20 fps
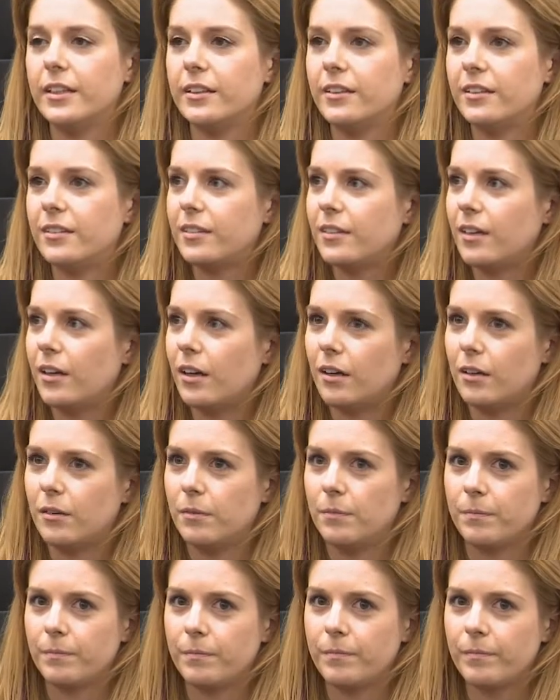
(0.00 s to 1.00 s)
It's
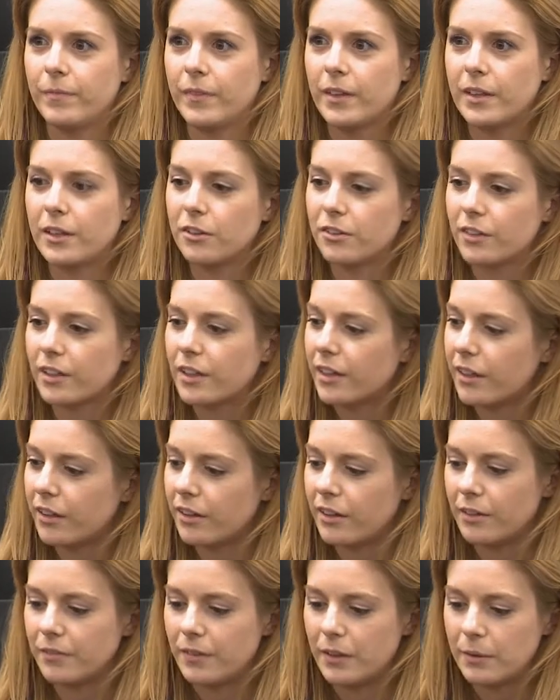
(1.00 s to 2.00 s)
there's a
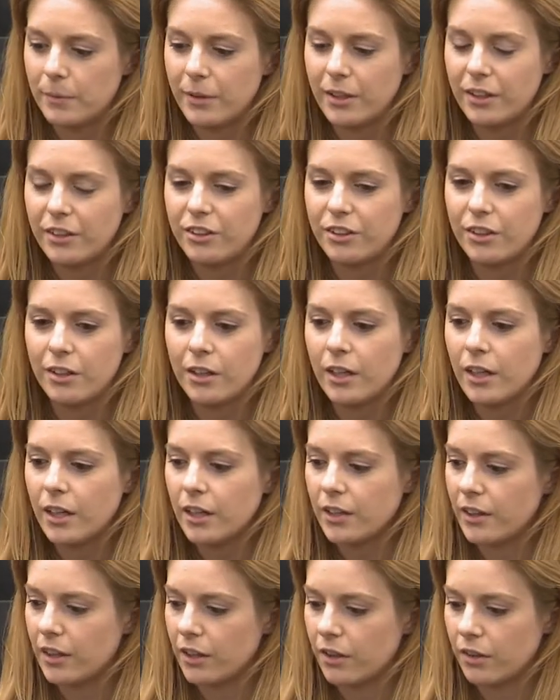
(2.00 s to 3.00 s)
clarity of image.
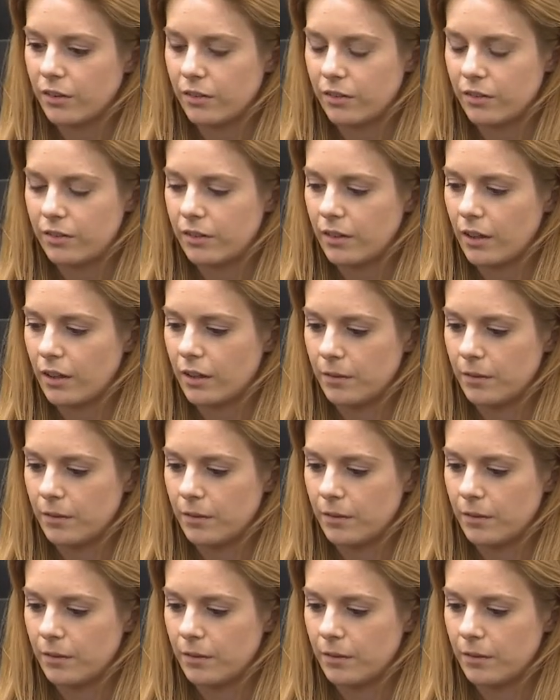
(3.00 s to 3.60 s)
There's